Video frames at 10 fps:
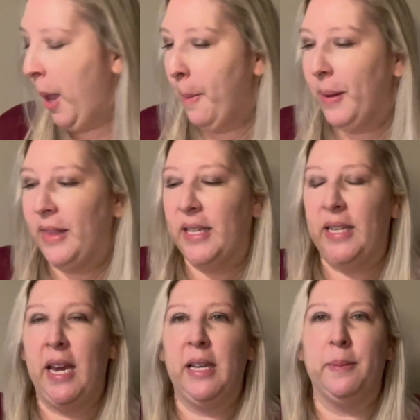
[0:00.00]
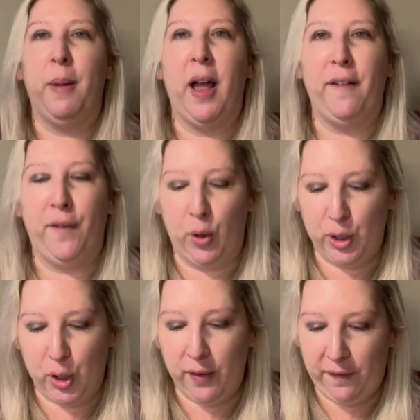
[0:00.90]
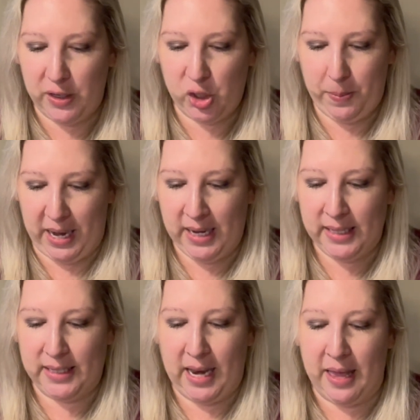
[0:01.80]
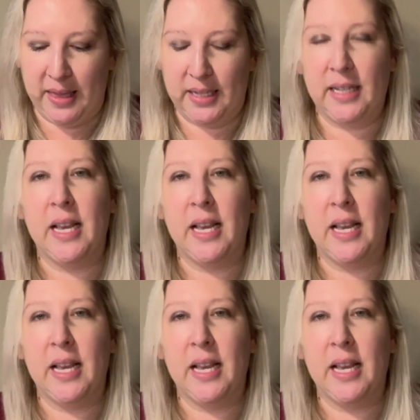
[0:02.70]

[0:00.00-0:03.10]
But this is my Focus on a Finish piece, and this is